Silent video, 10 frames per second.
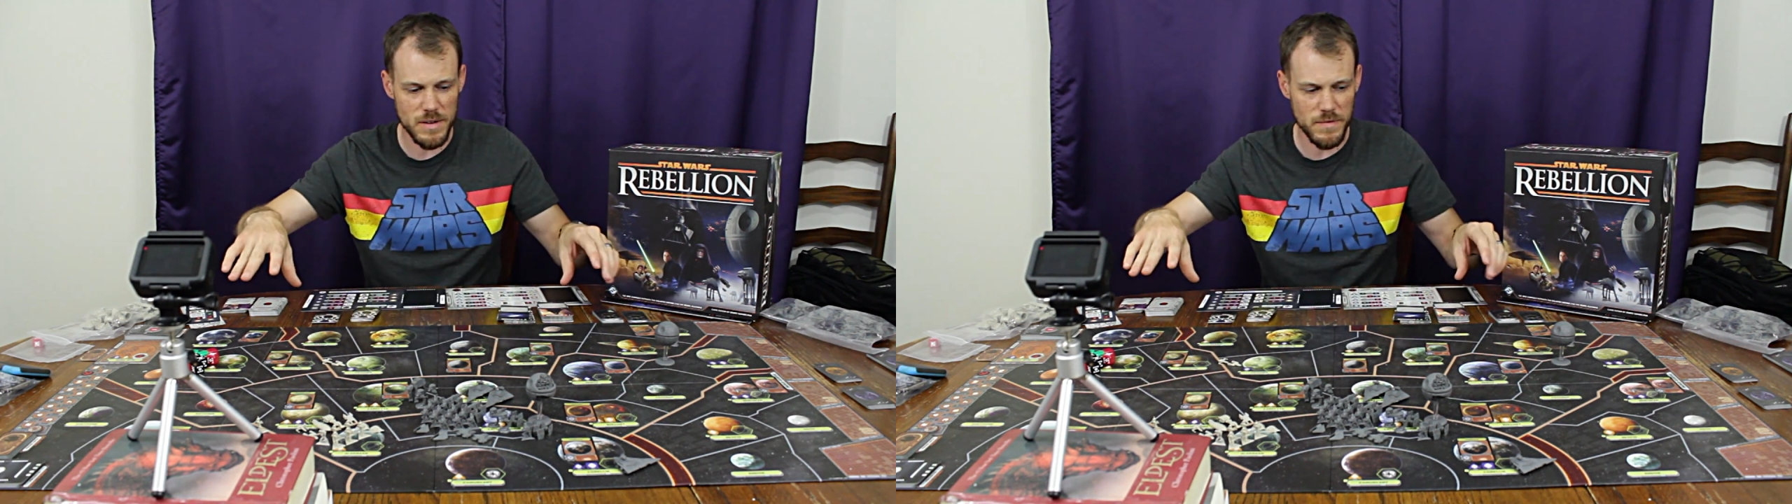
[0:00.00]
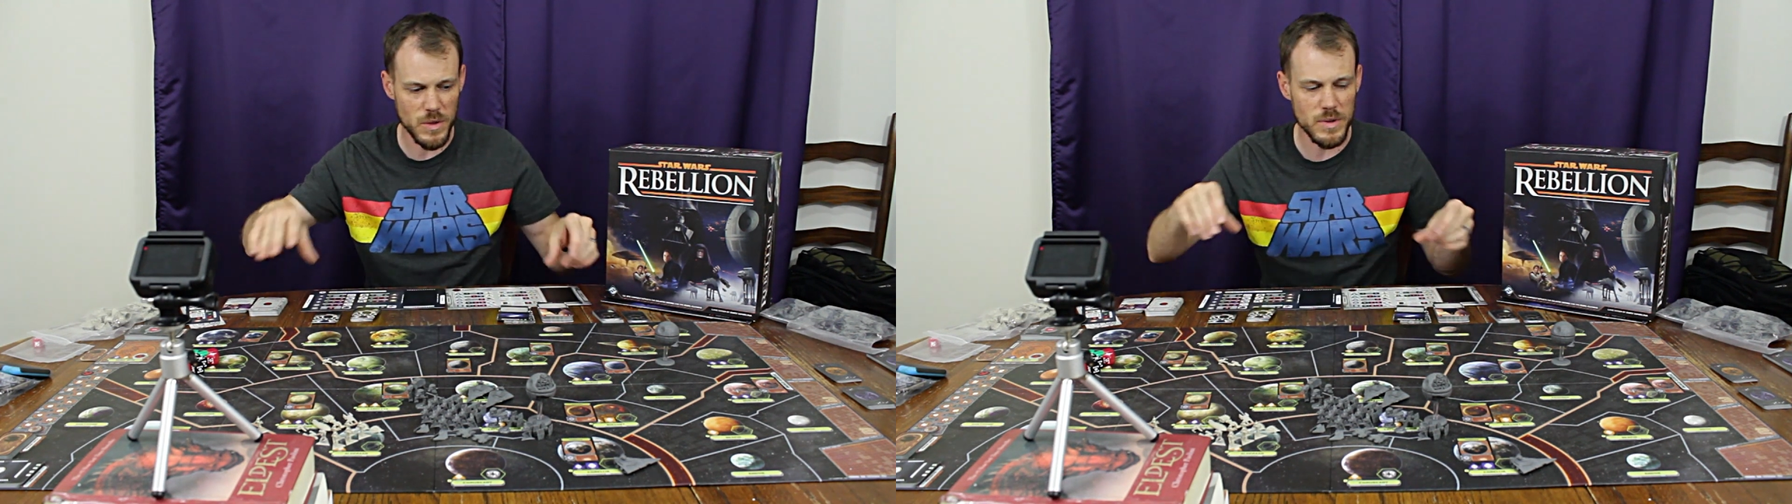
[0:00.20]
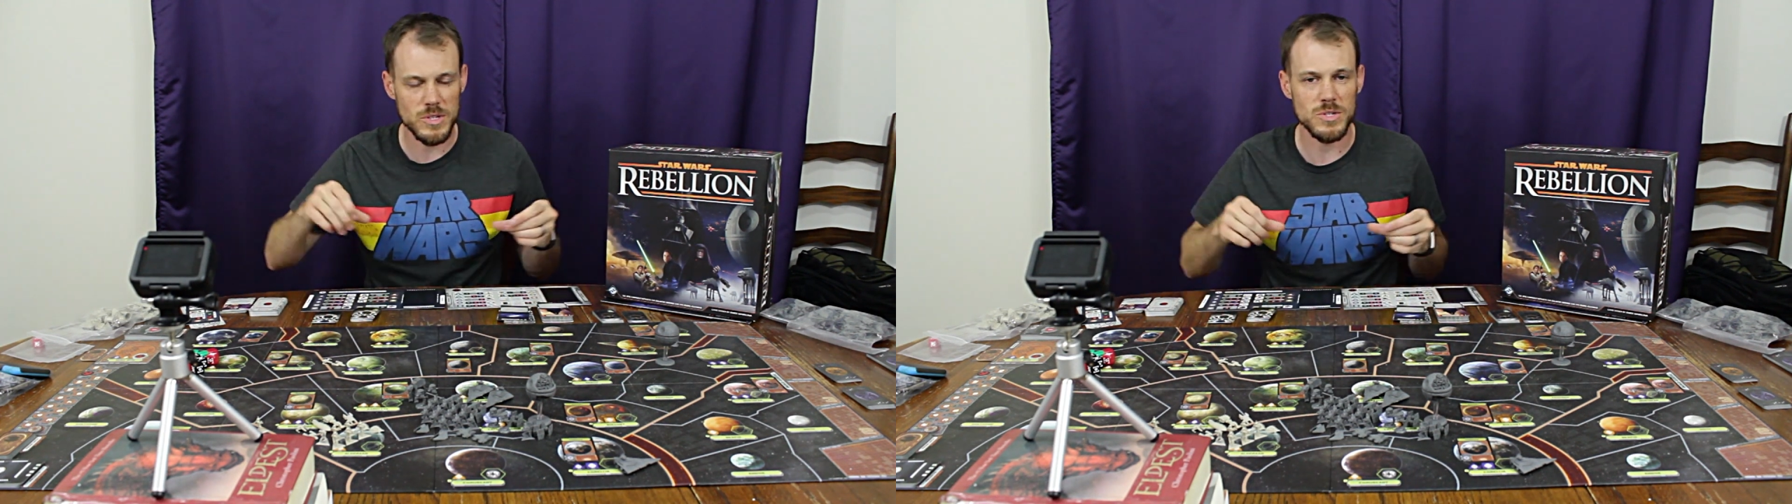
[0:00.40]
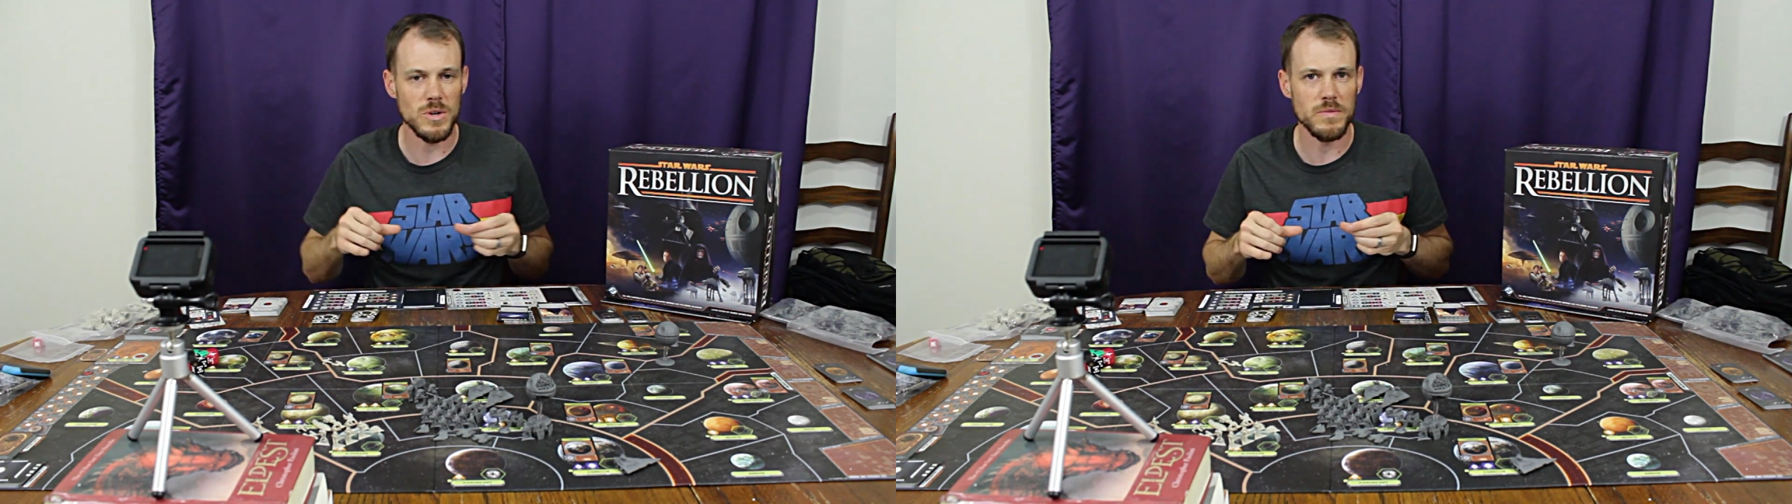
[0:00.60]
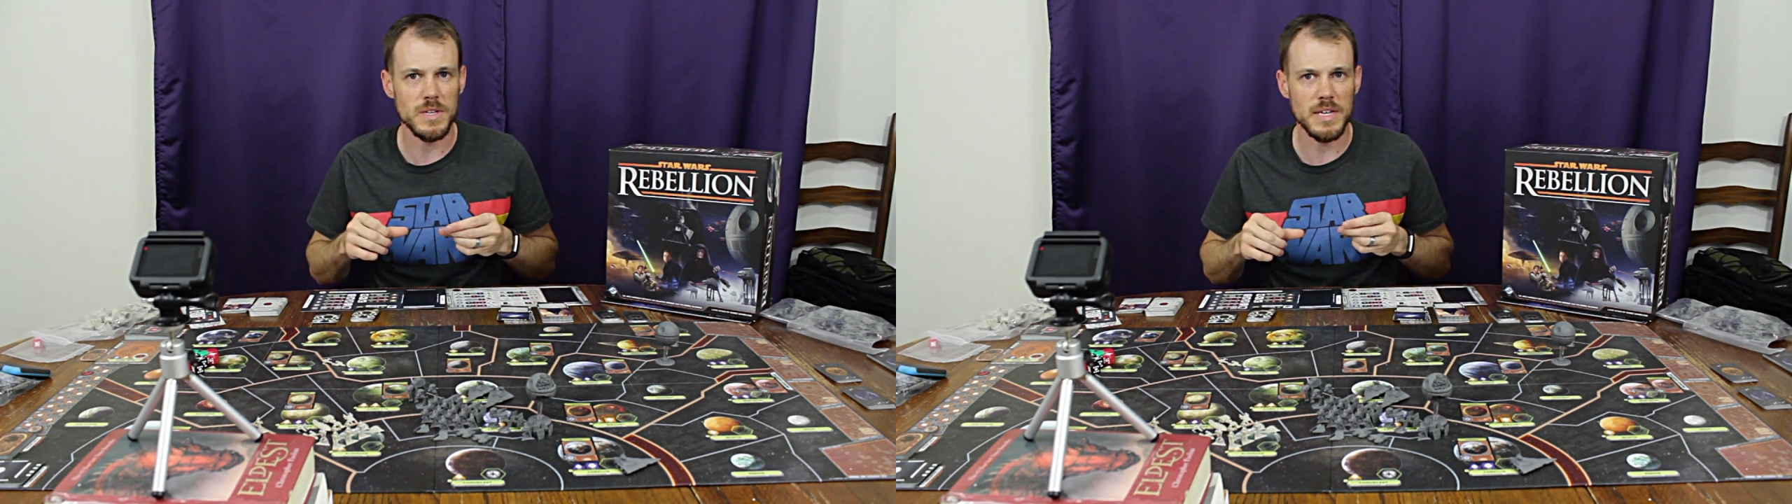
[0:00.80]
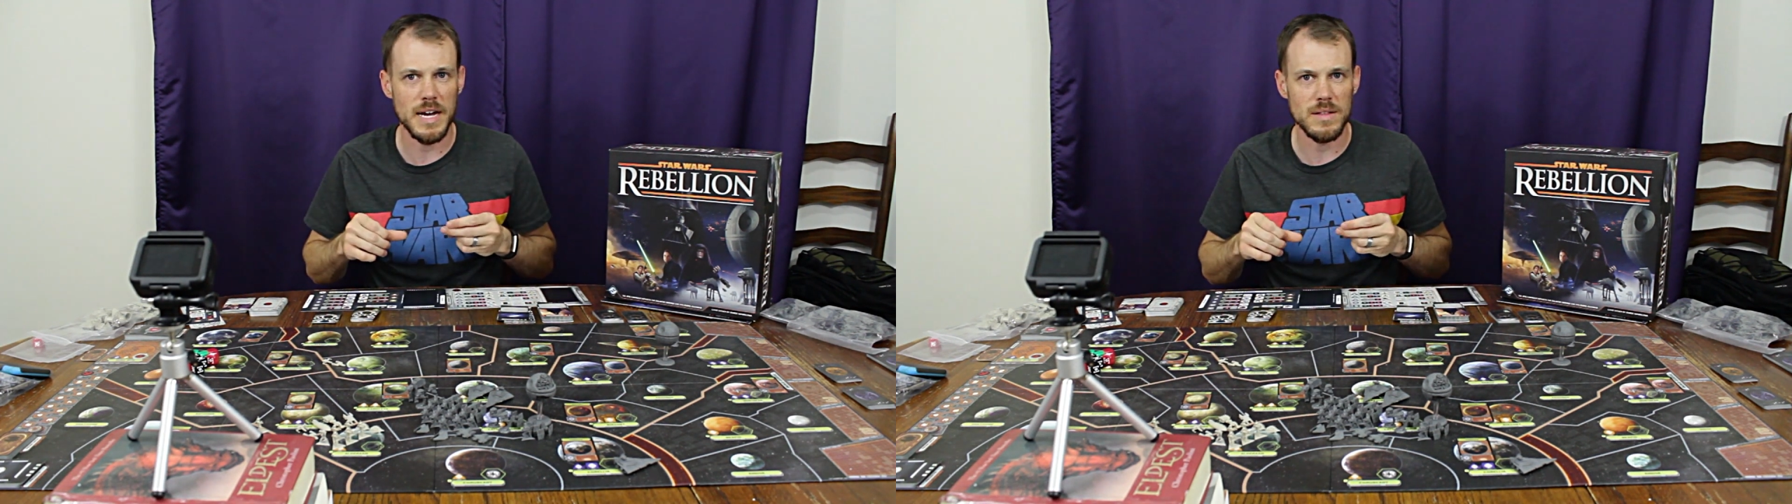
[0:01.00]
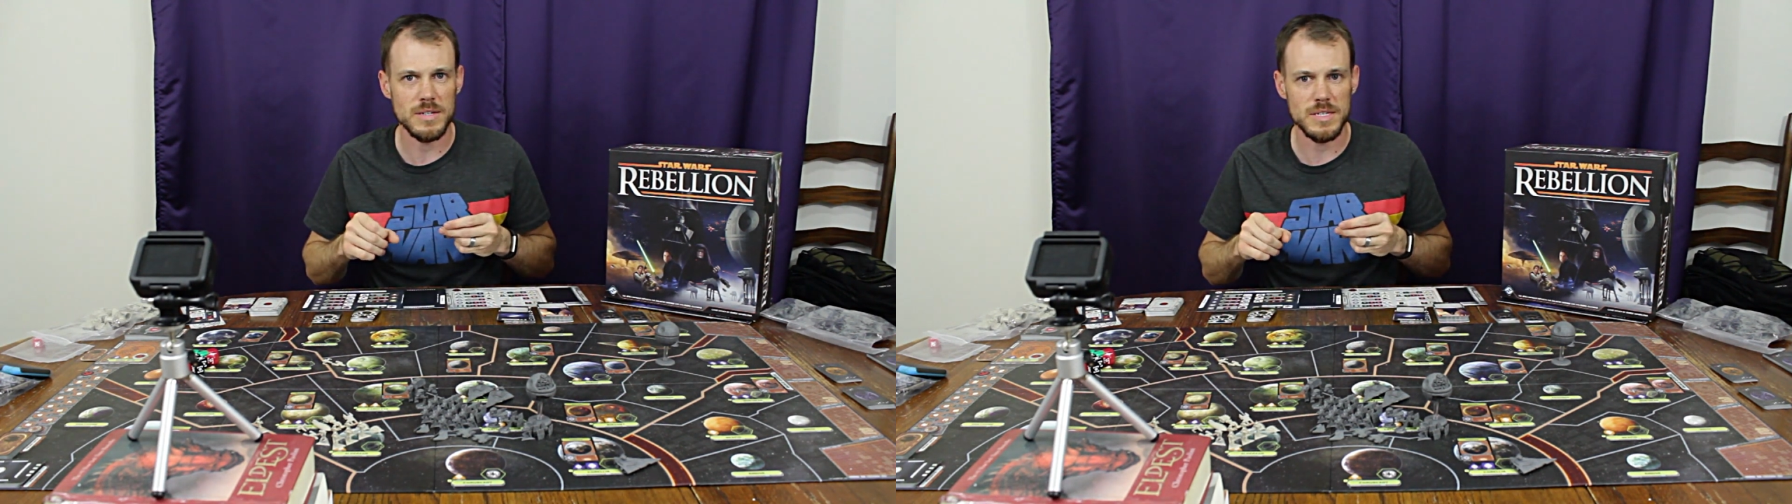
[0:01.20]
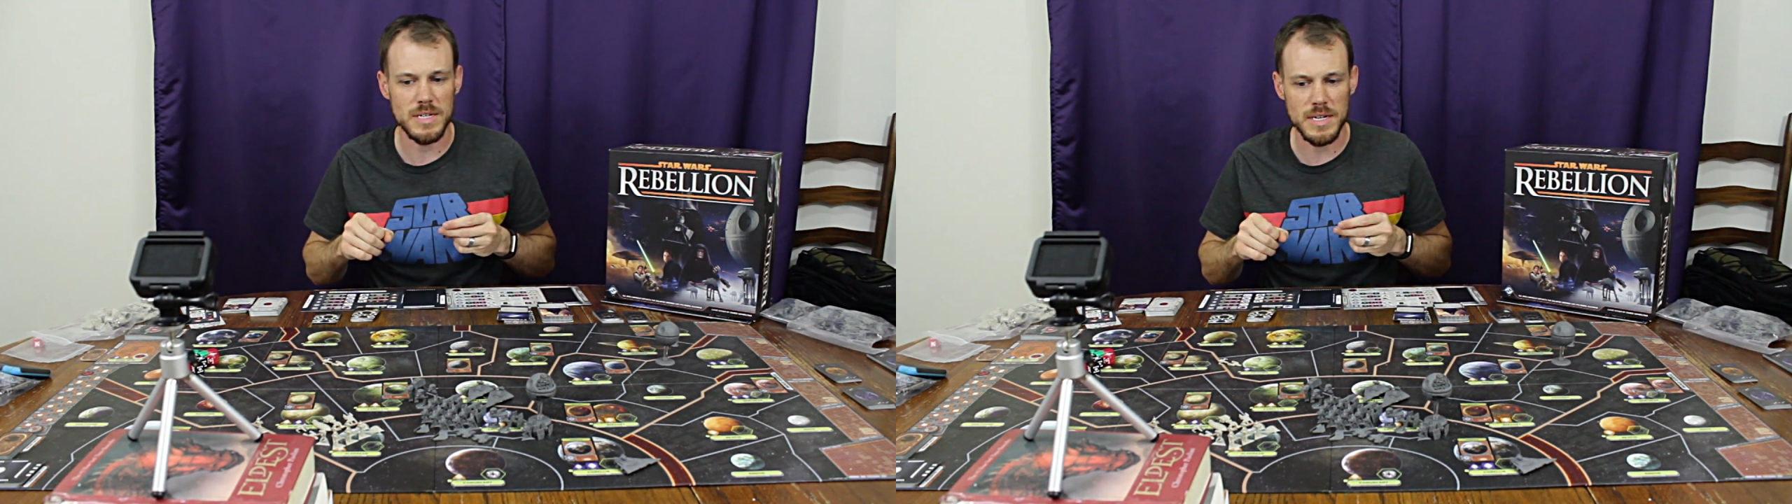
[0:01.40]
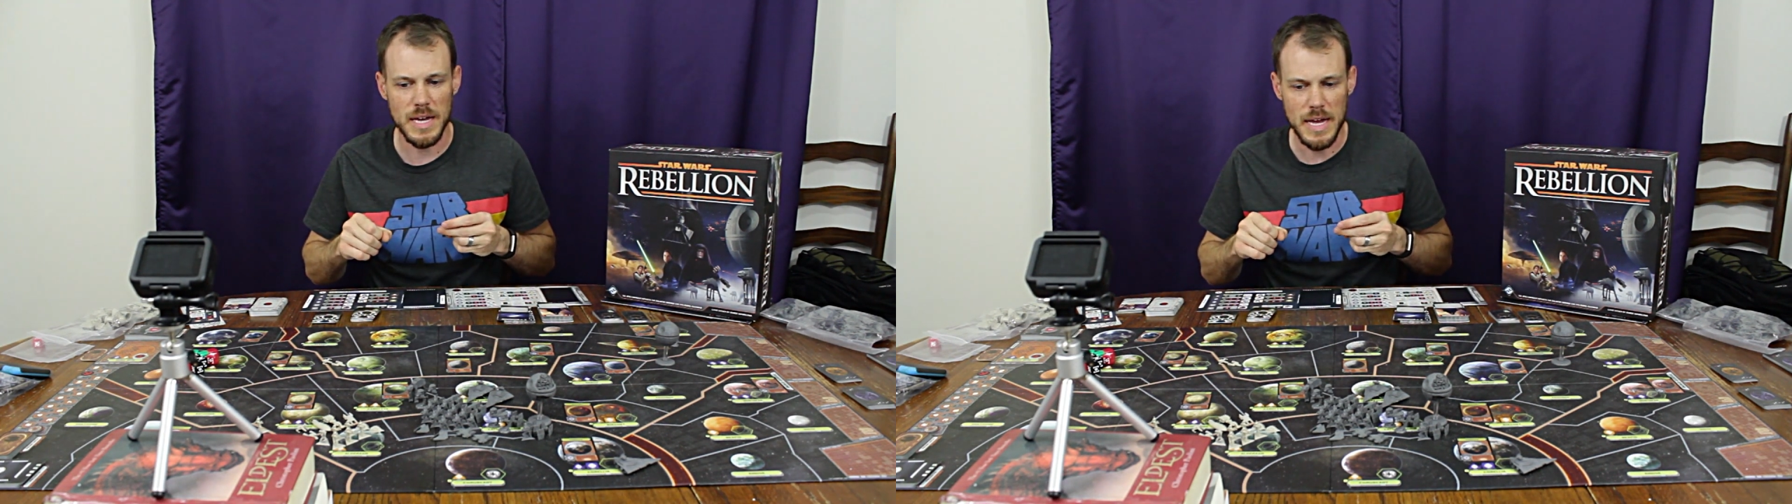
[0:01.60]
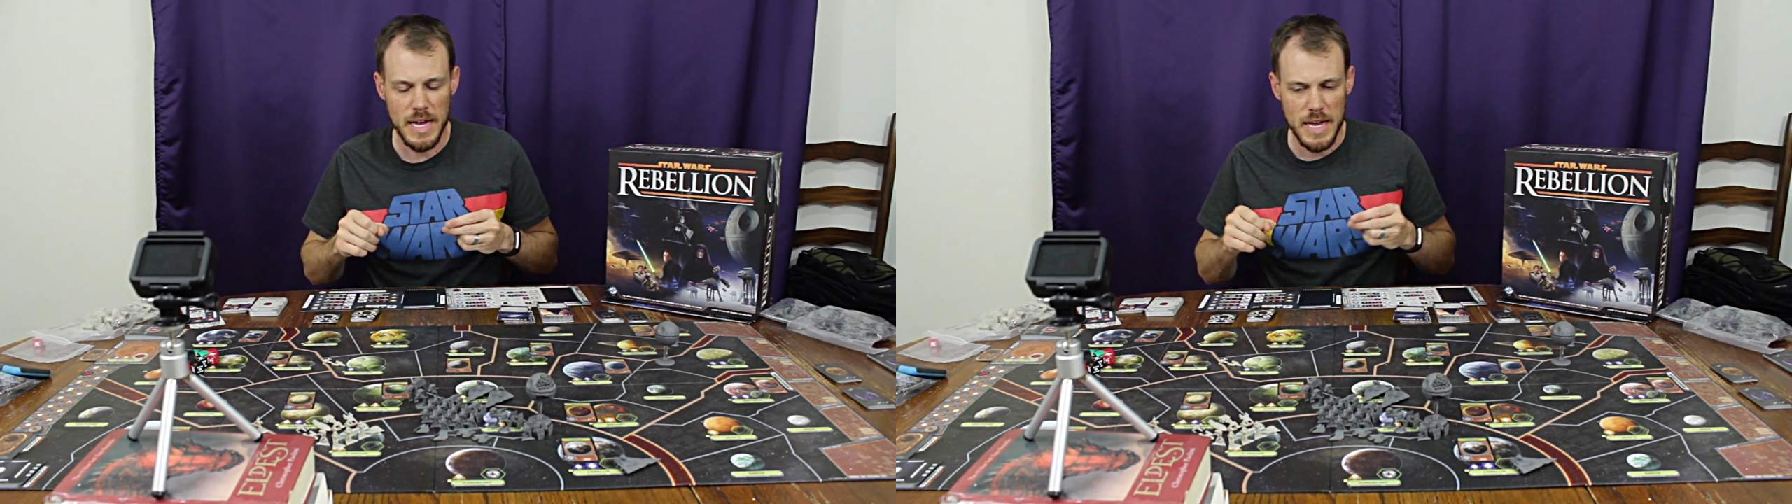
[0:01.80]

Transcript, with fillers: influence over the galaxy,